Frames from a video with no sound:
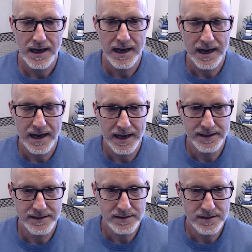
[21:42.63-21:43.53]

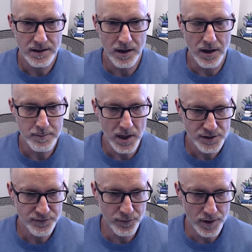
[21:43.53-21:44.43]
And on
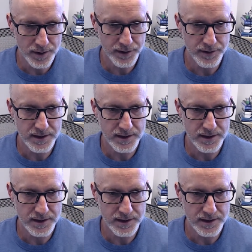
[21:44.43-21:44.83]
March 4th,